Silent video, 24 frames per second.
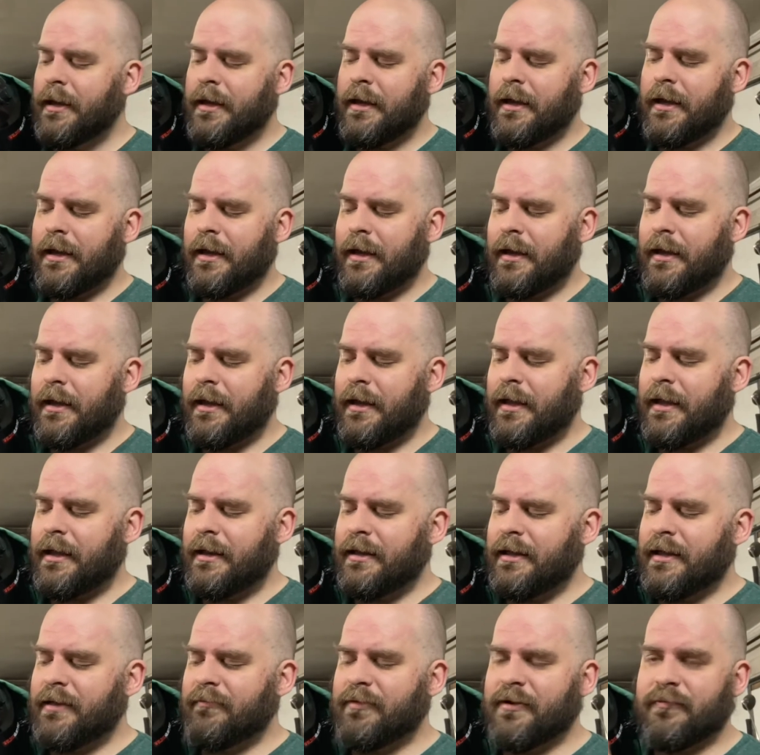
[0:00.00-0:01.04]
And
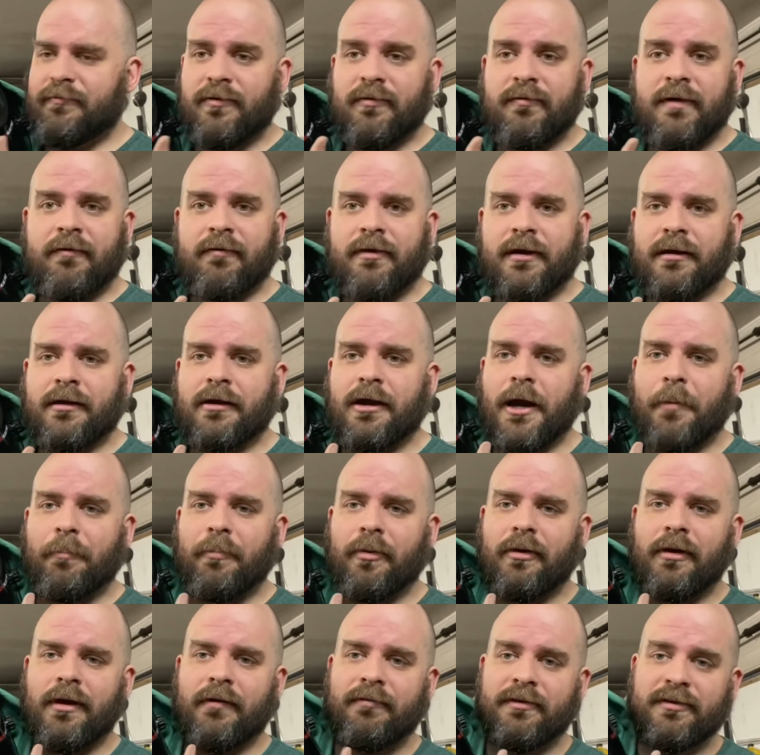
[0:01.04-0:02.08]
even if you have a
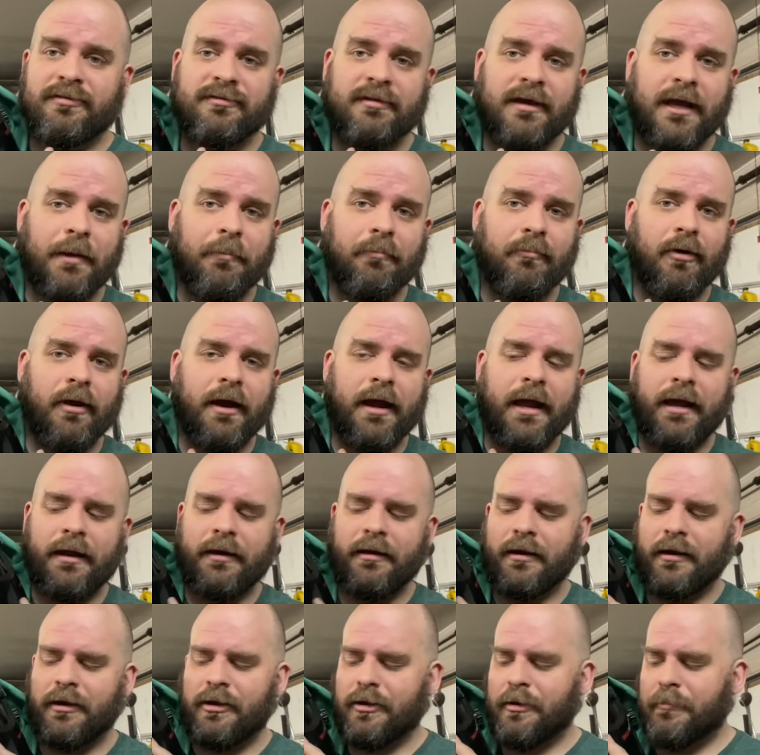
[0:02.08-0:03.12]
couple of the same brand,
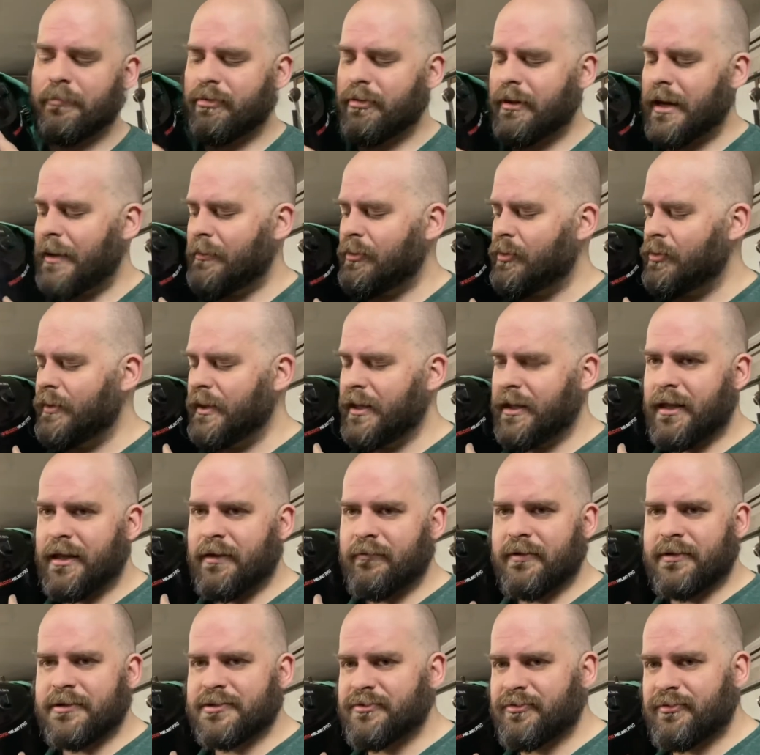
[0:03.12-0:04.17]
you could probably
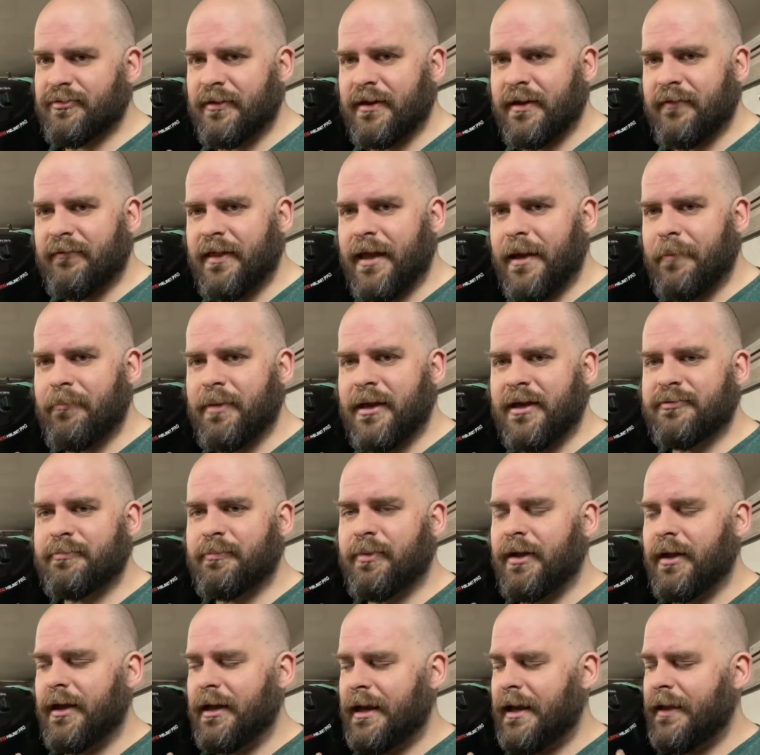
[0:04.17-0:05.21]
even just leave that base
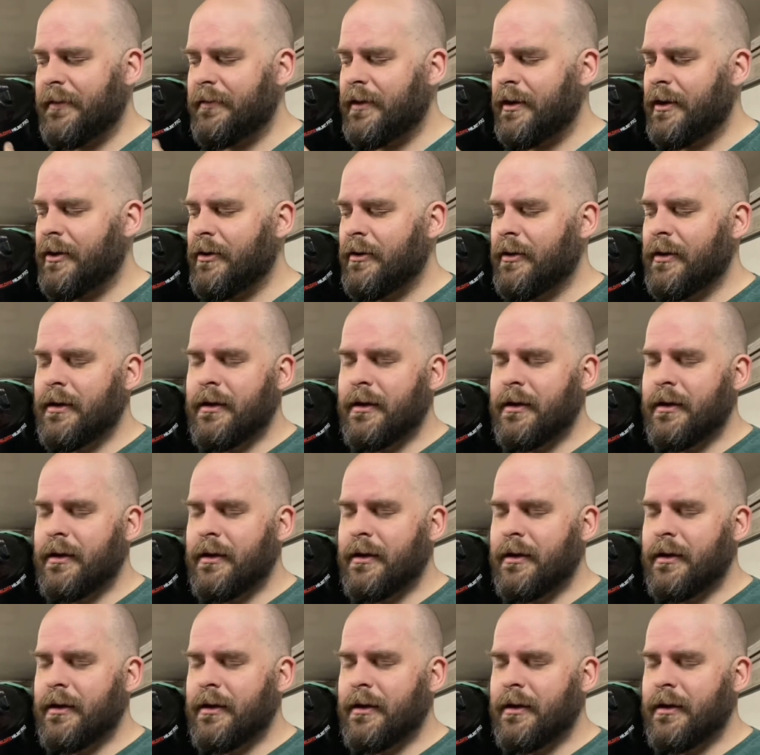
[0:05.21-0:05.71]
plate on there,